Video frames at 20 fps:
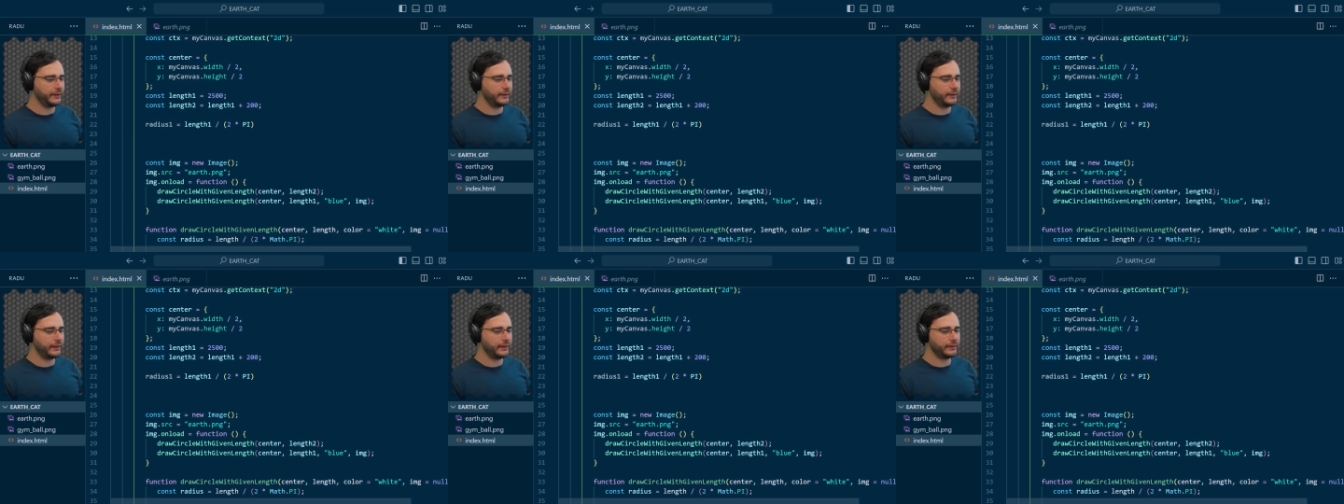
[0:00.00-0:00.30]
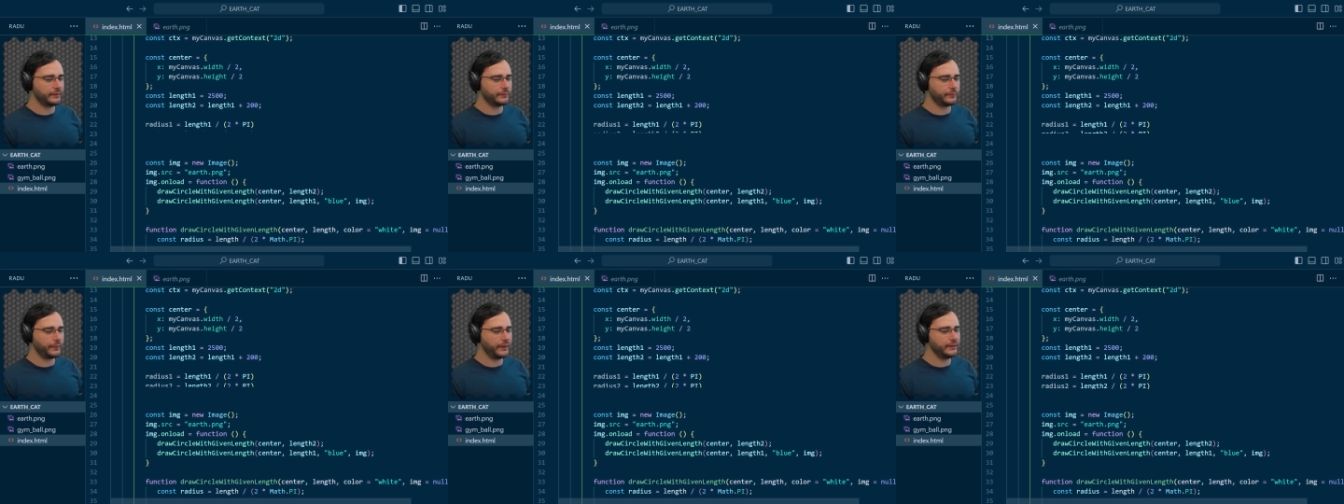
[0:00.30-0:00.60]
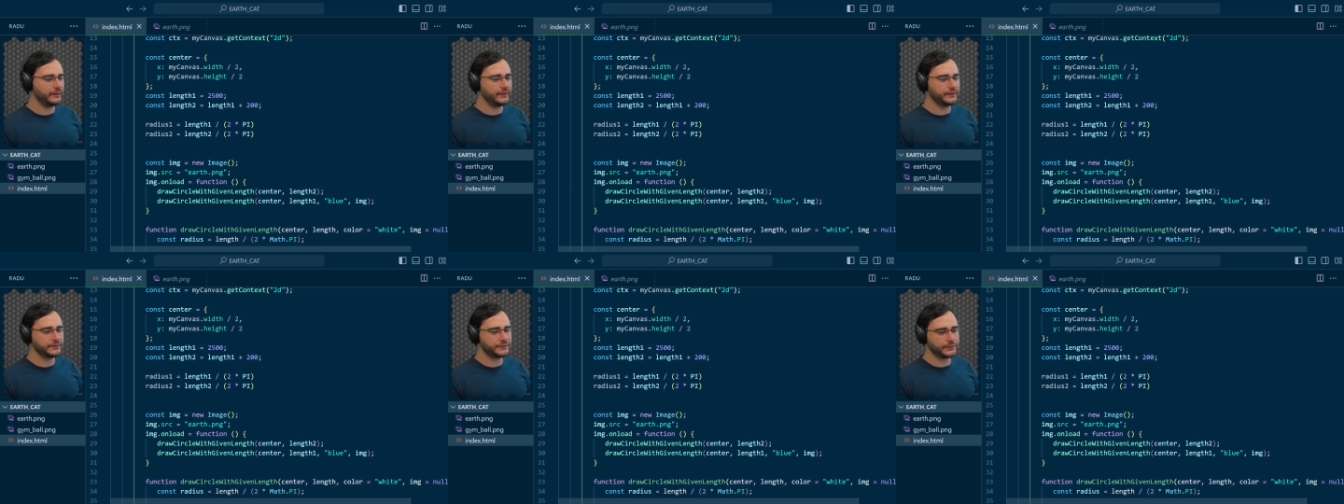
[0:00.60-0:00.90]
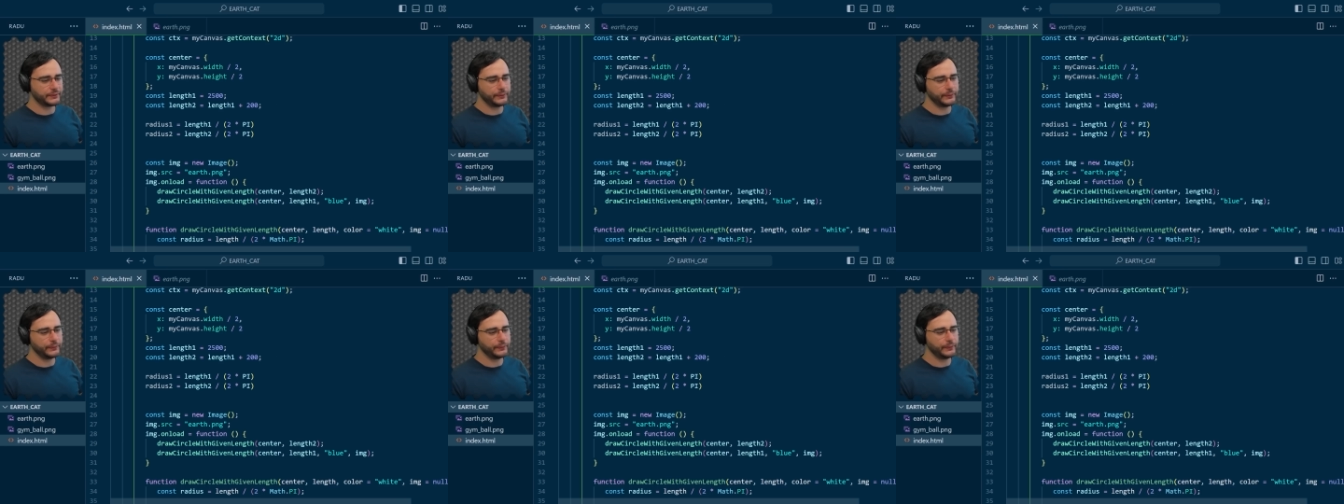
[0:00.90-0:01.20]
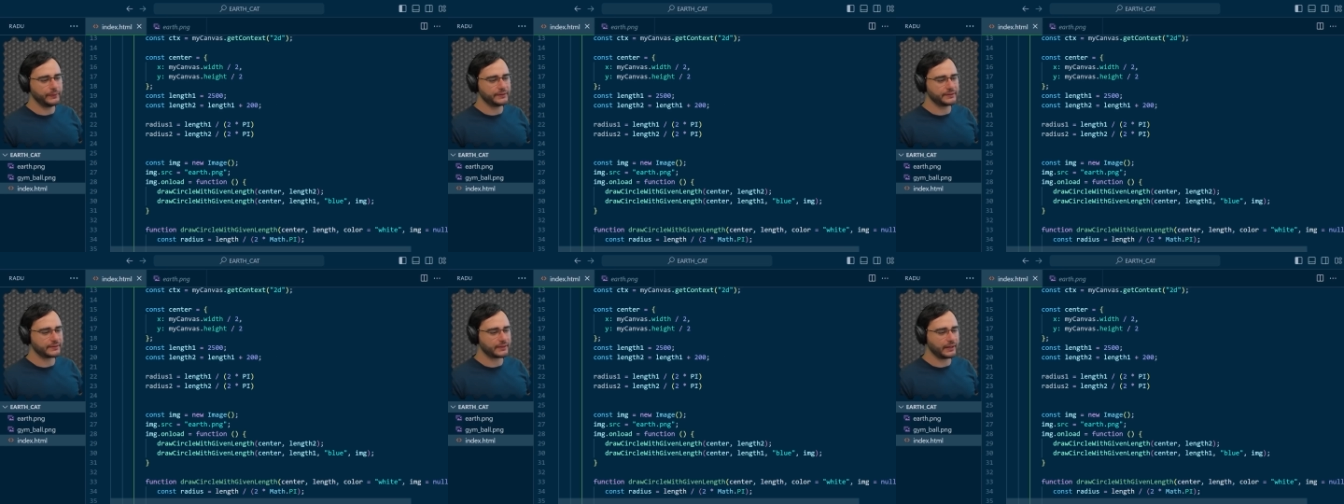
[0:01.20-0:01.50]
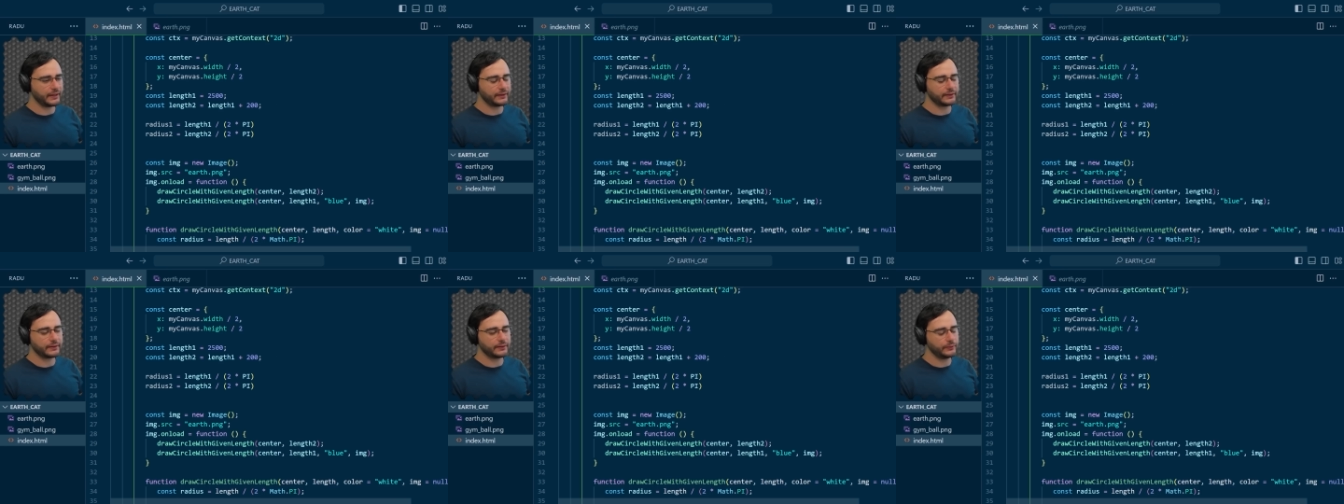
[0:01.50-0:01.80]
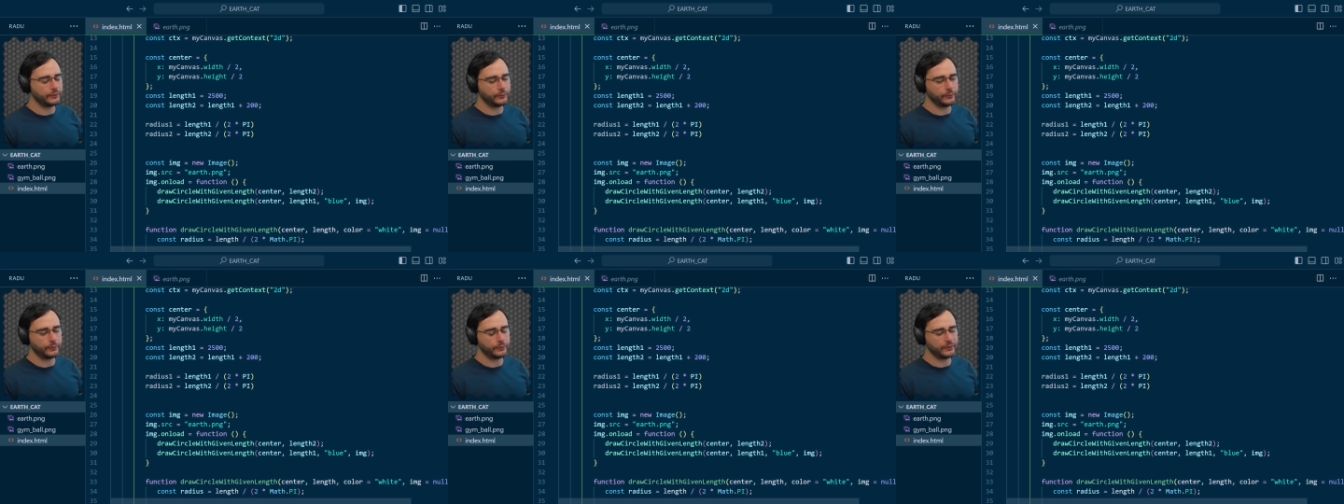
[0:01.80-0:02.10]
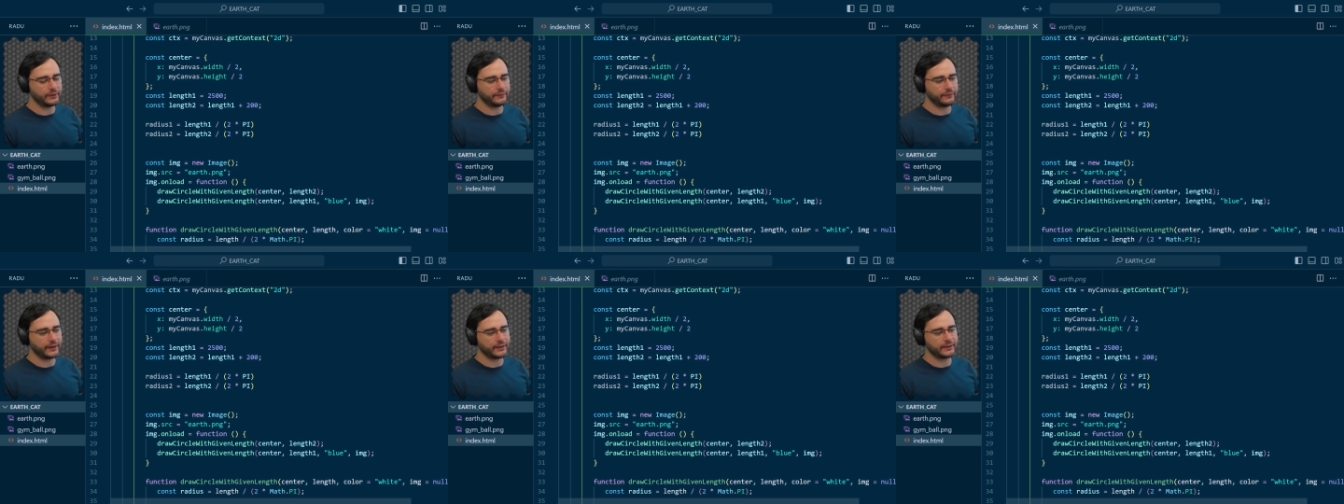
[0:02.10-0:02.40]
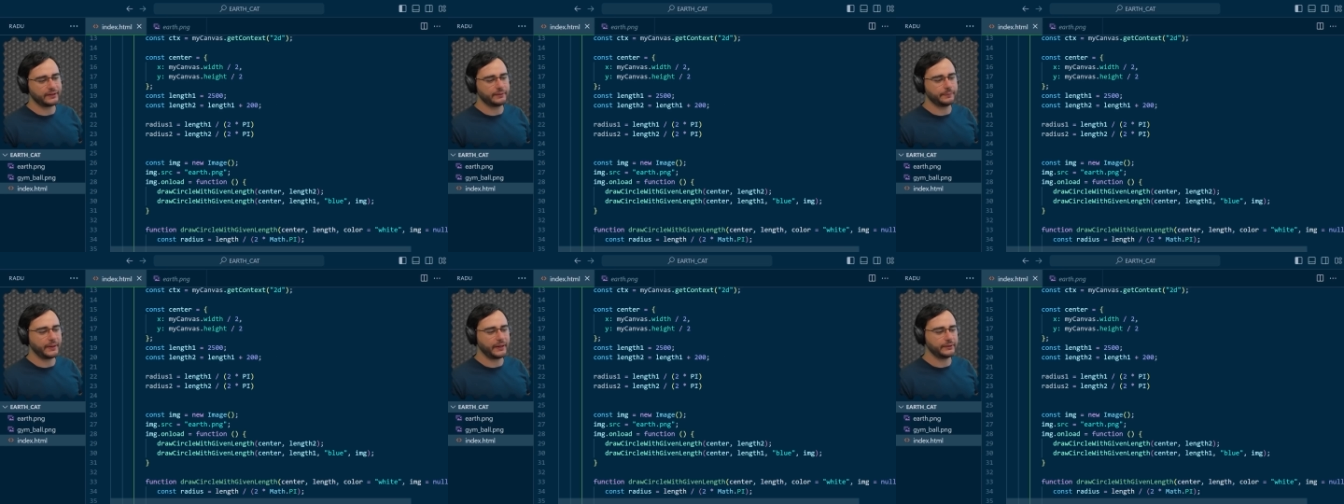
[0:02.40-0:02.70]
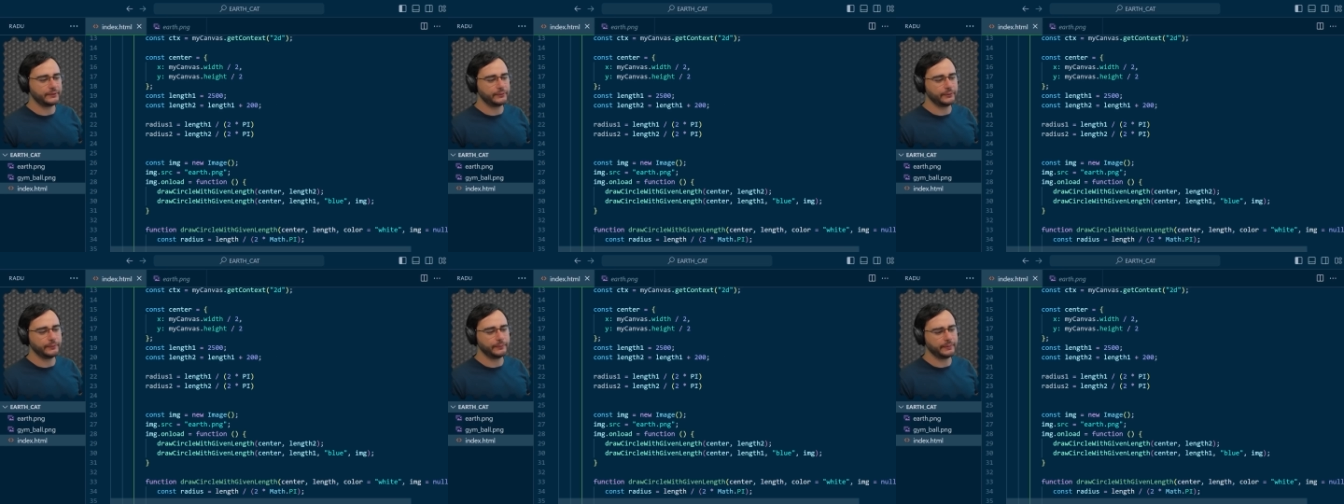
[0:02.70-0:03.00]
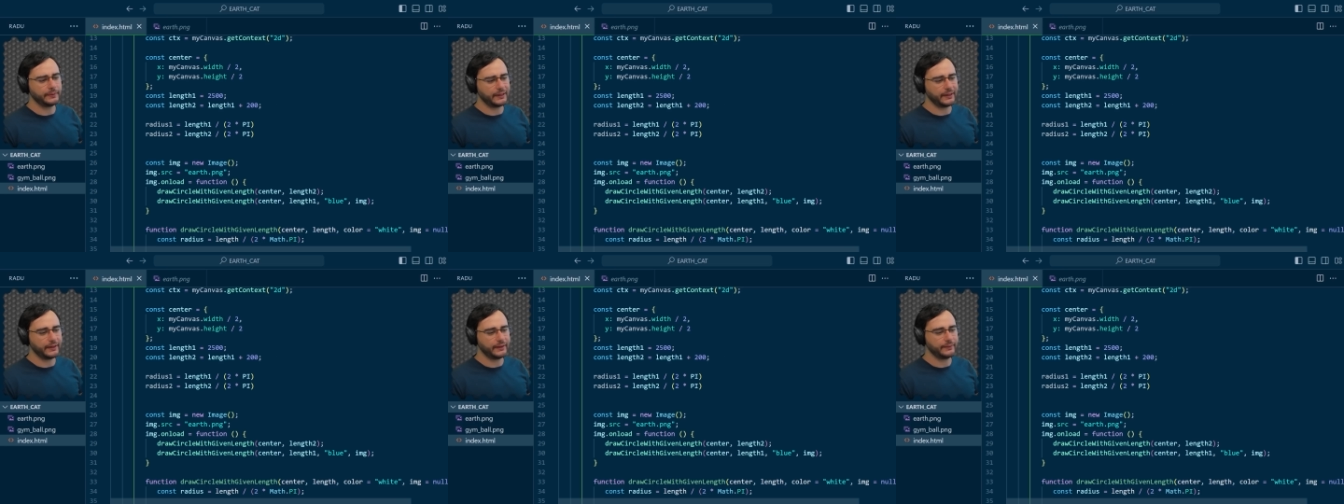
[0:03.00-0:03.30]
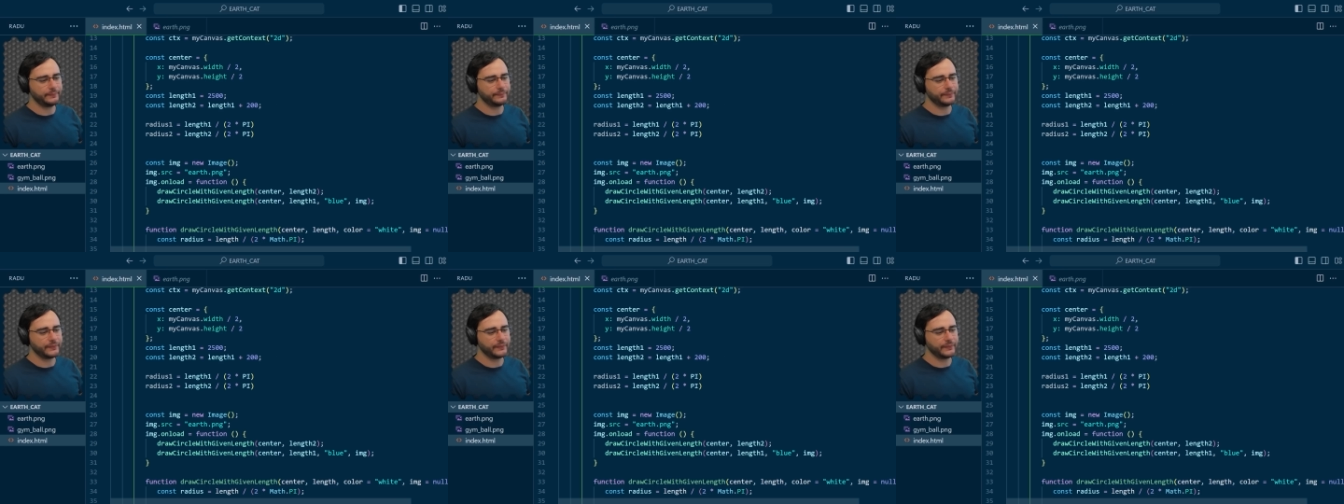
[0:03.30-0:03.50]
and radius 2 is length 2 divided by 2 pi.